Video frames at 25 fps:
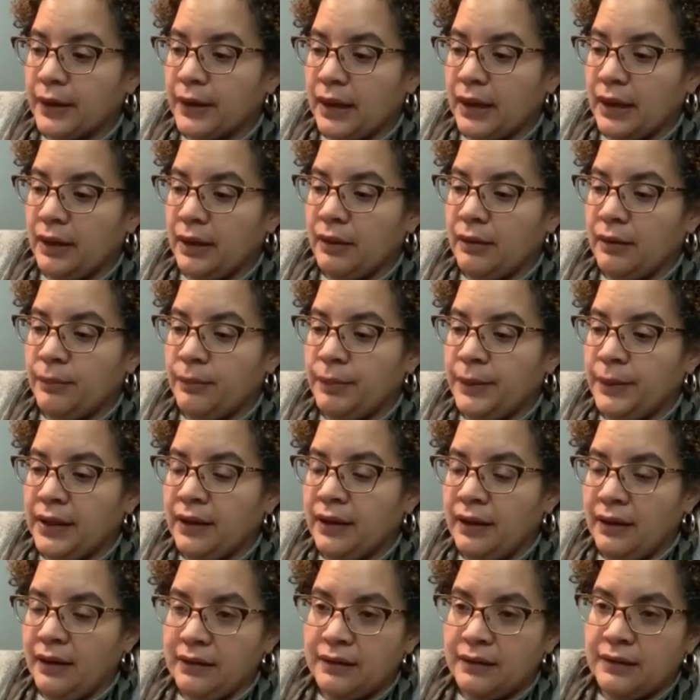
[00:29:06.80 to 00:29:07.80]

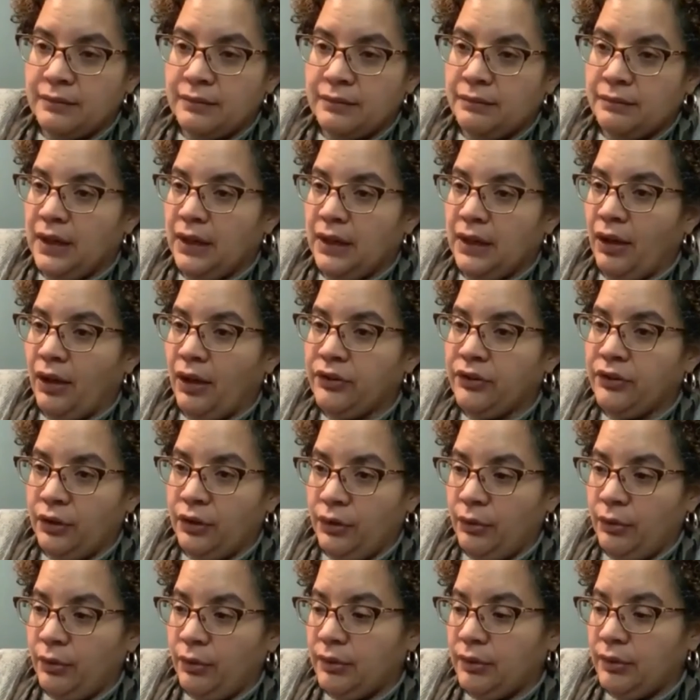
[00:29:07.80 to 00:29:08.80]
because they
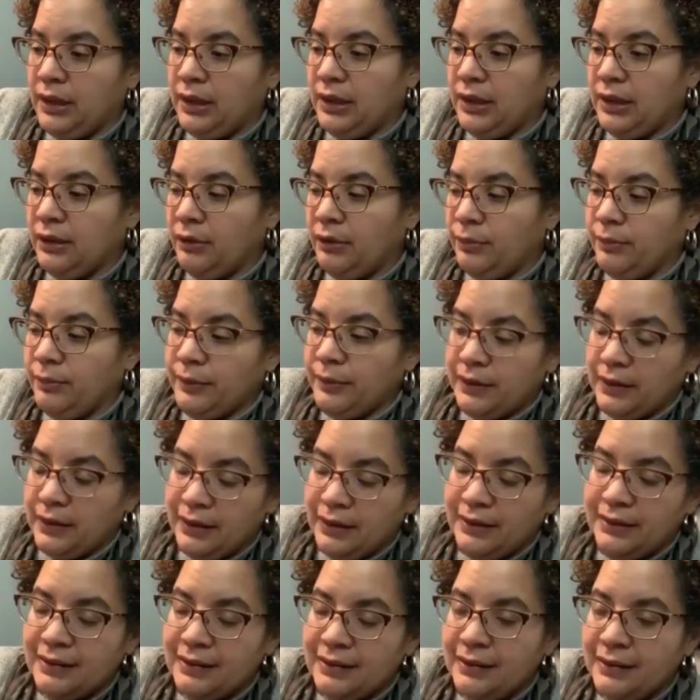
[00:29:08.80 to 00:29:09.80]
also,
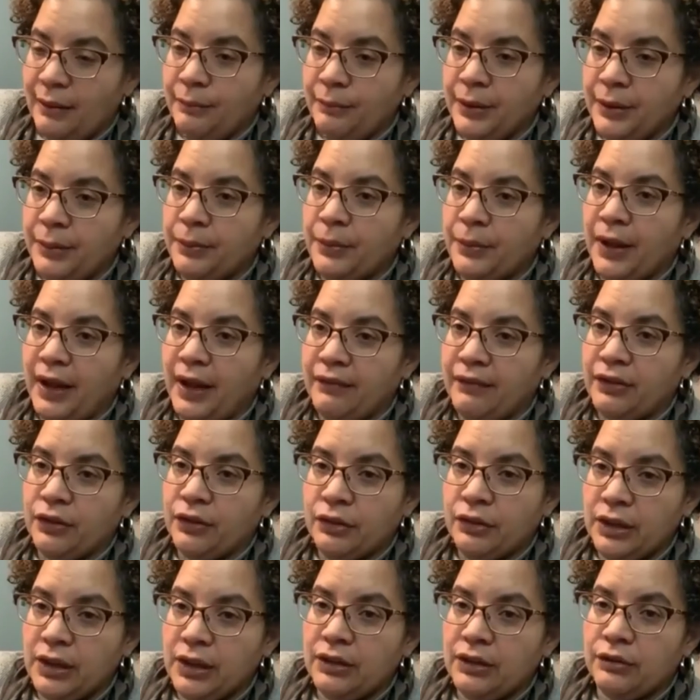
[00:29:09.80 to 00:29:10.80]
some people have the
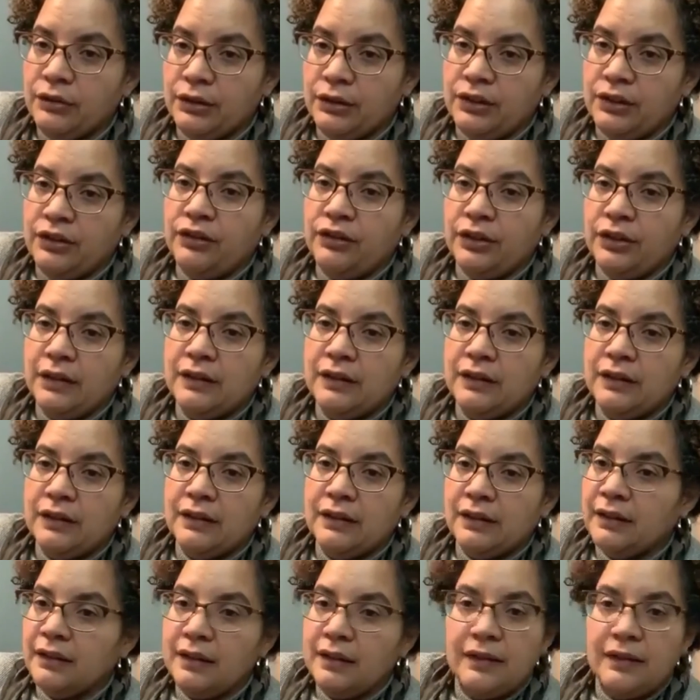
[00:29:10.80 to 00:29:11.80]
cooking traditions and then
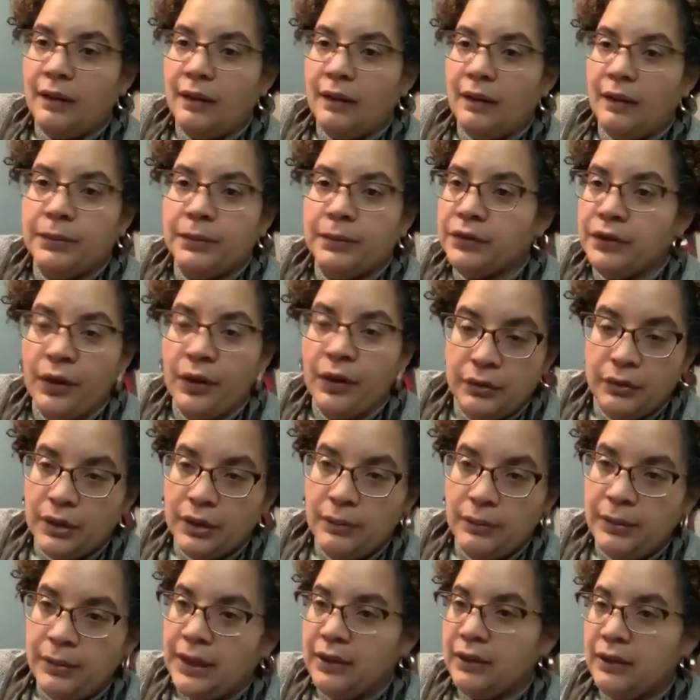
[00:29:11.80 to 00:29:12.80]
some people don't. I mean,
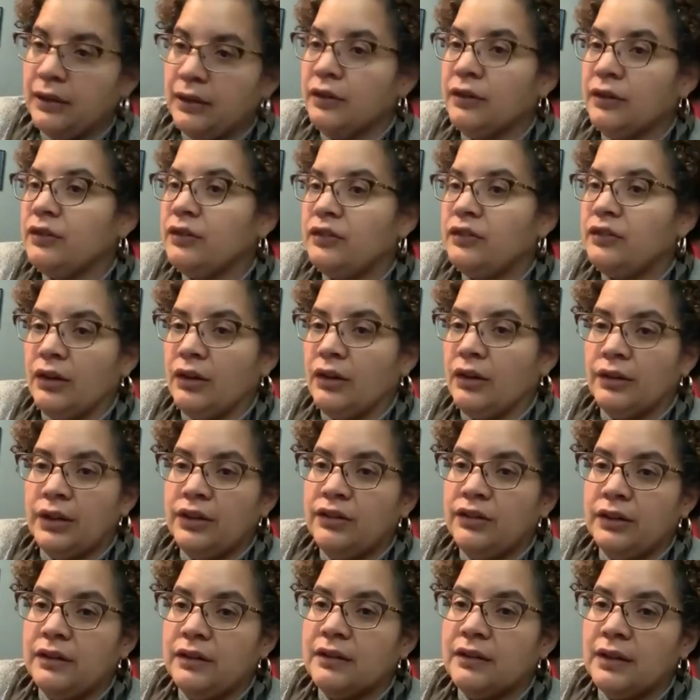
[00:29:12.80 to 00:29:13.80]
there's
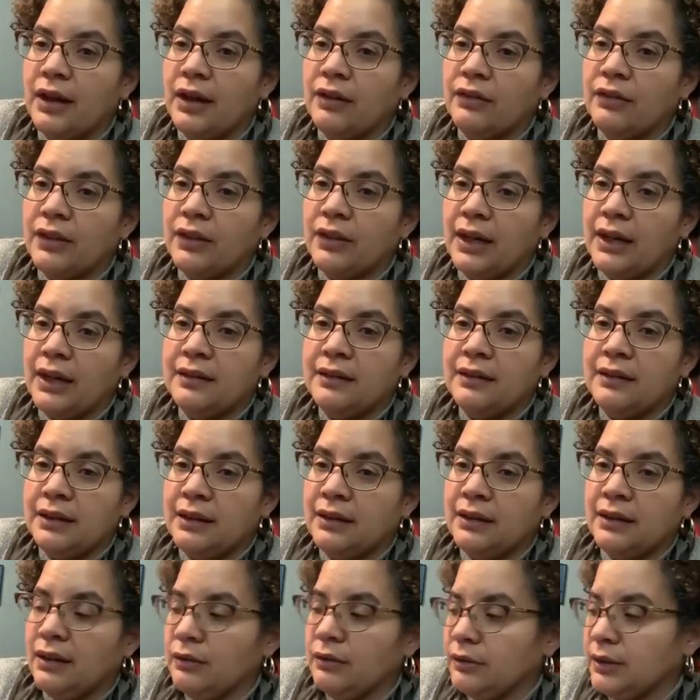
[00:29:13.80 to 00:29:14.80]
generations now that I see
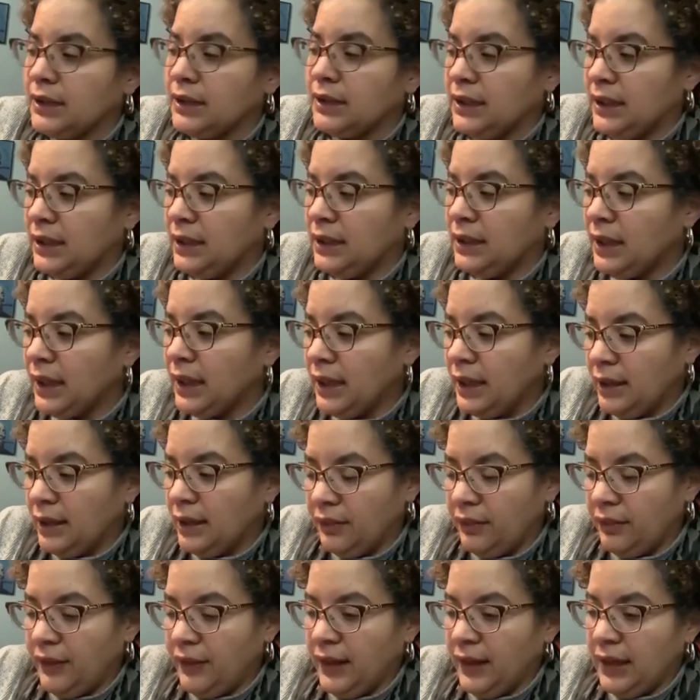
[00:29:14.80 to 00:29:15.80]
that really
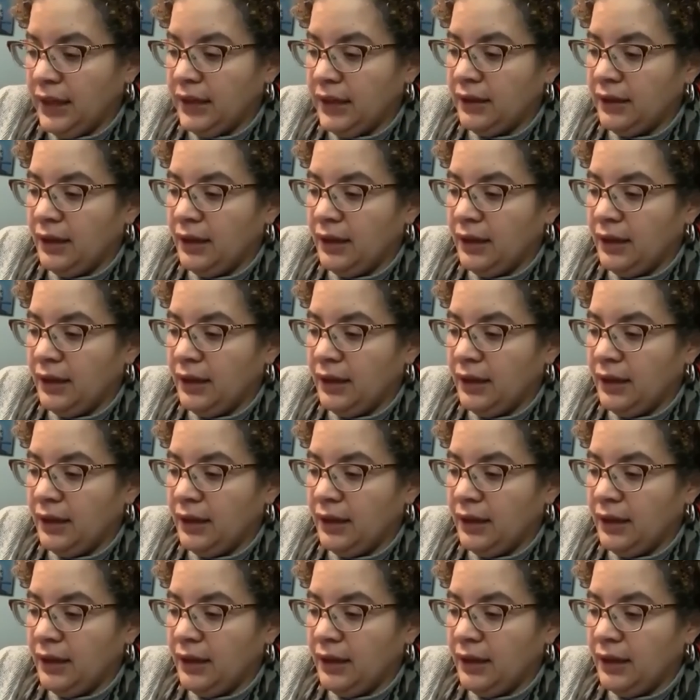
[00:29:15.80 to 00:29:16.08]
they're